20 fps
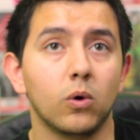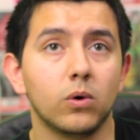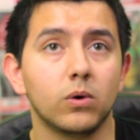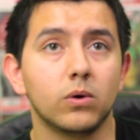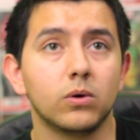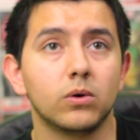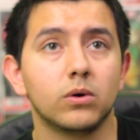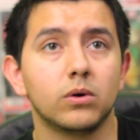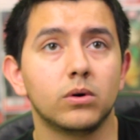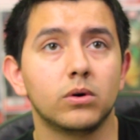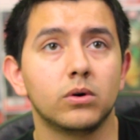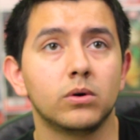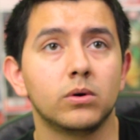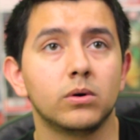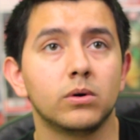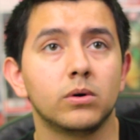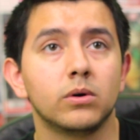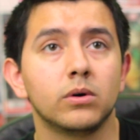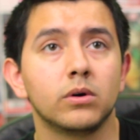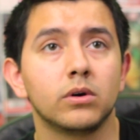
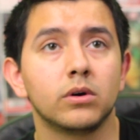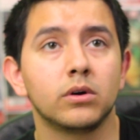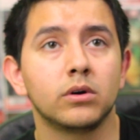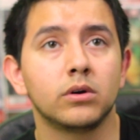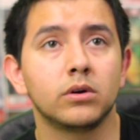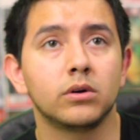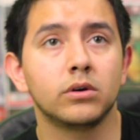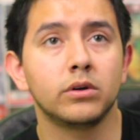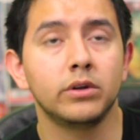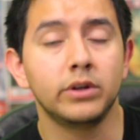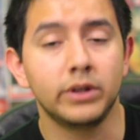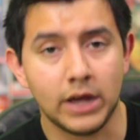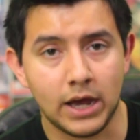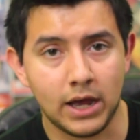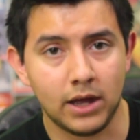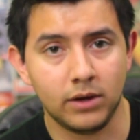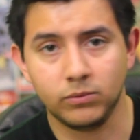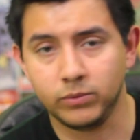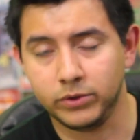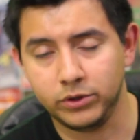Or
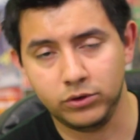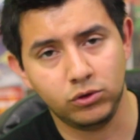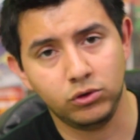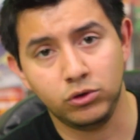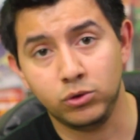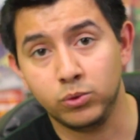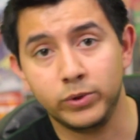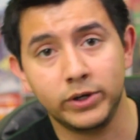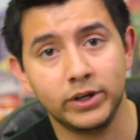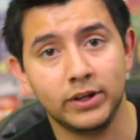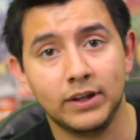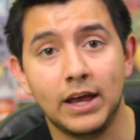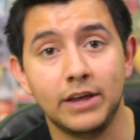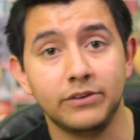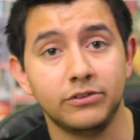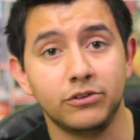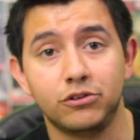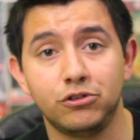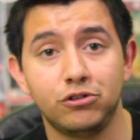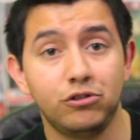not when you
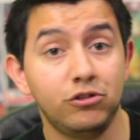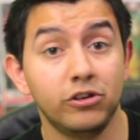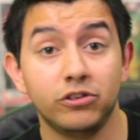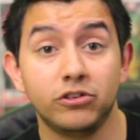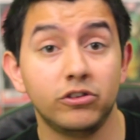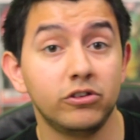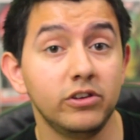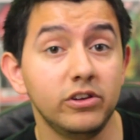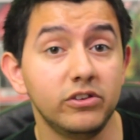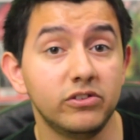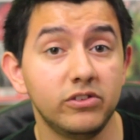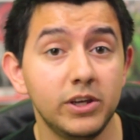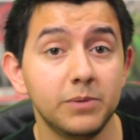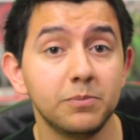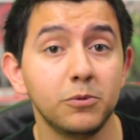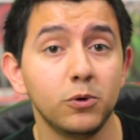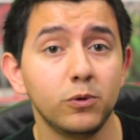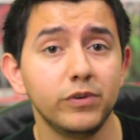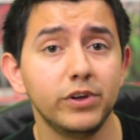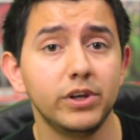realize it's just a DC
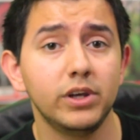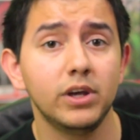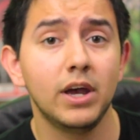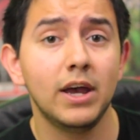movie.